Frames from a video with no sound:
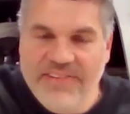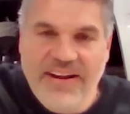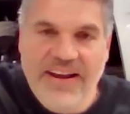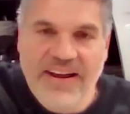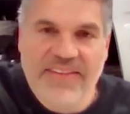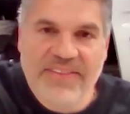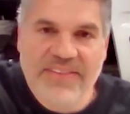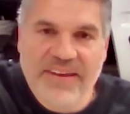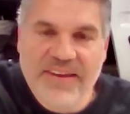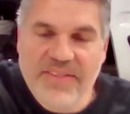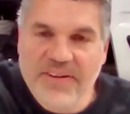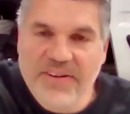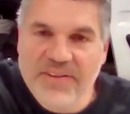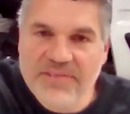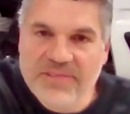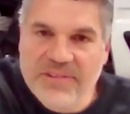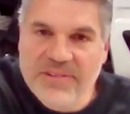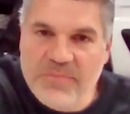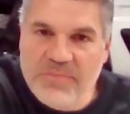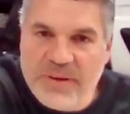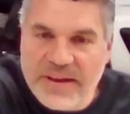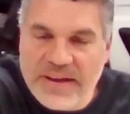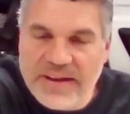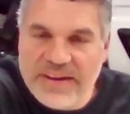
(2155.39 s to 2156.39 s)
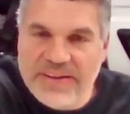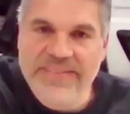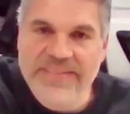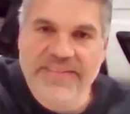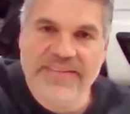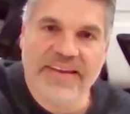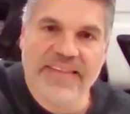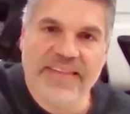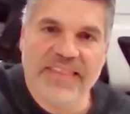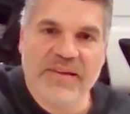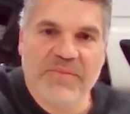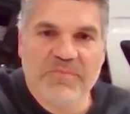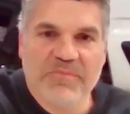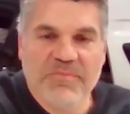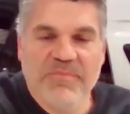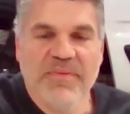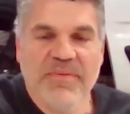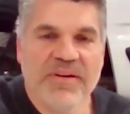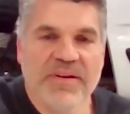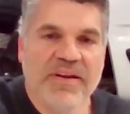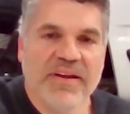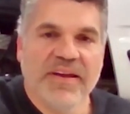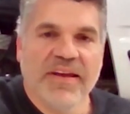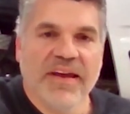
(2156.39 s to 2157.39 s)
I had an 800 pound, and
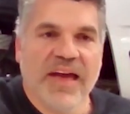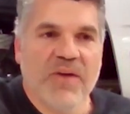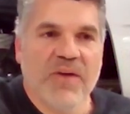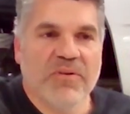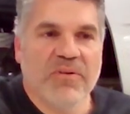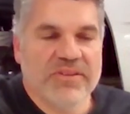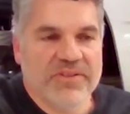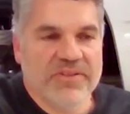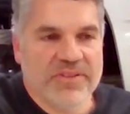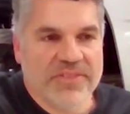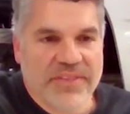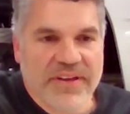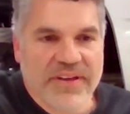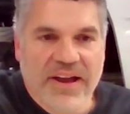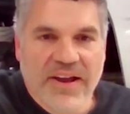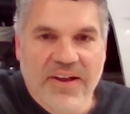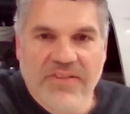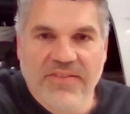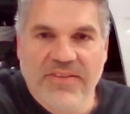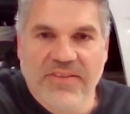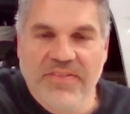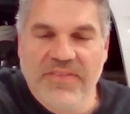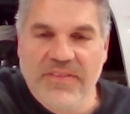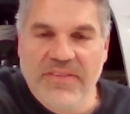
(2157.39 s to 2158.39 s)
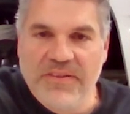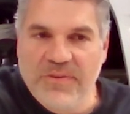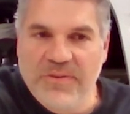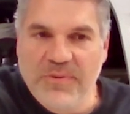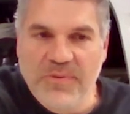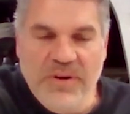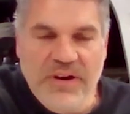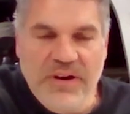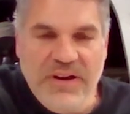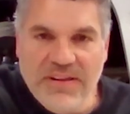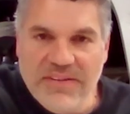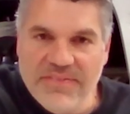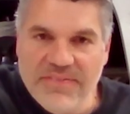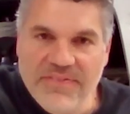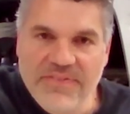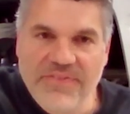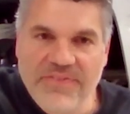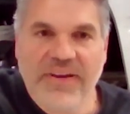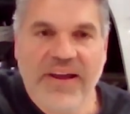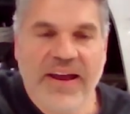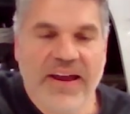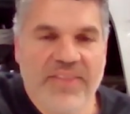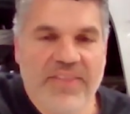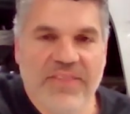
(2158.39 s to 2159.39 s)
I went to 1,000 and a 12,
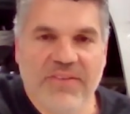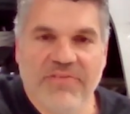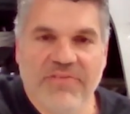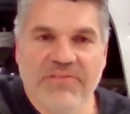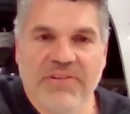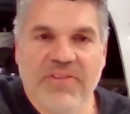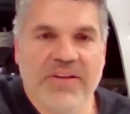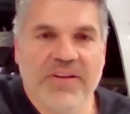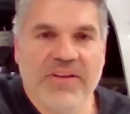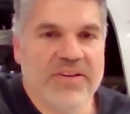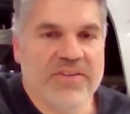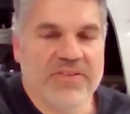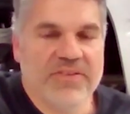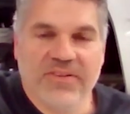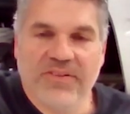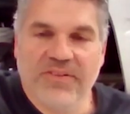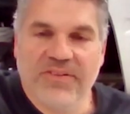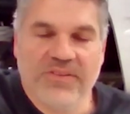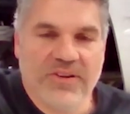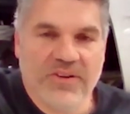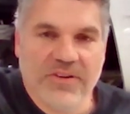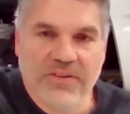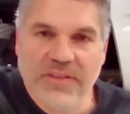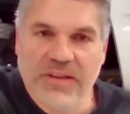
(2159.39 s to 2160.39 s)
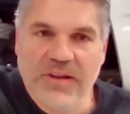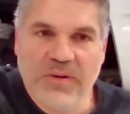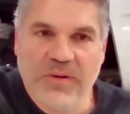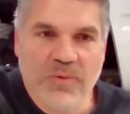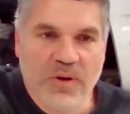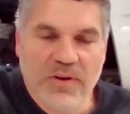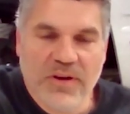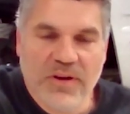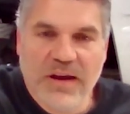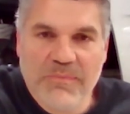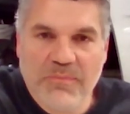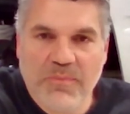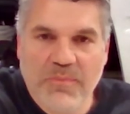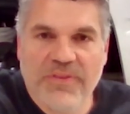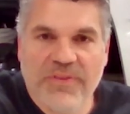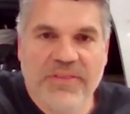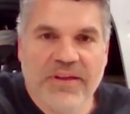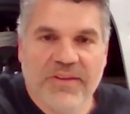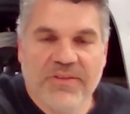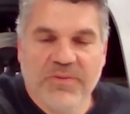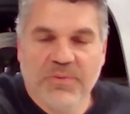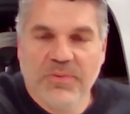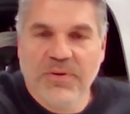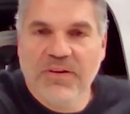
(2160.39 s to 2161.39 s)
and the front end just totally woke up with
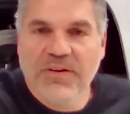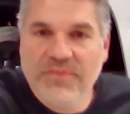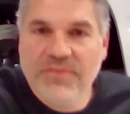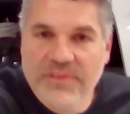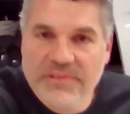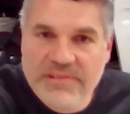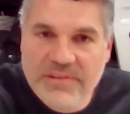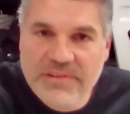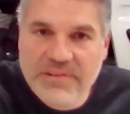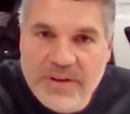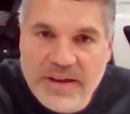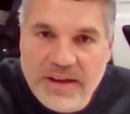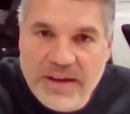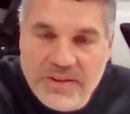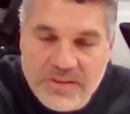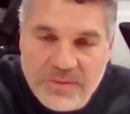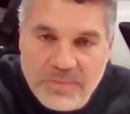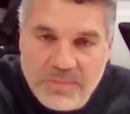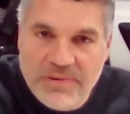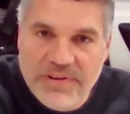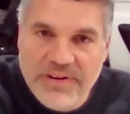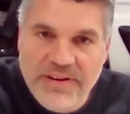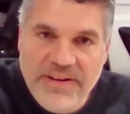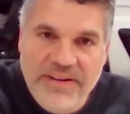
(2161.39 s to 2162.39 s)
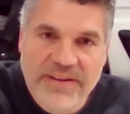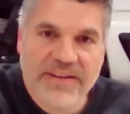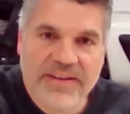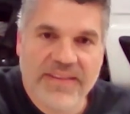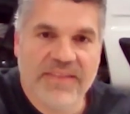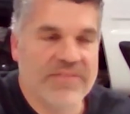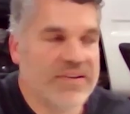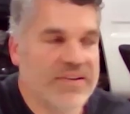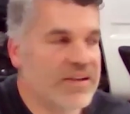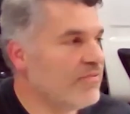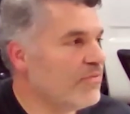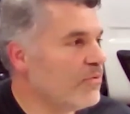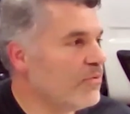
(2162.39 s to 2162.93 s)
that 1,200 pound spring, and I've got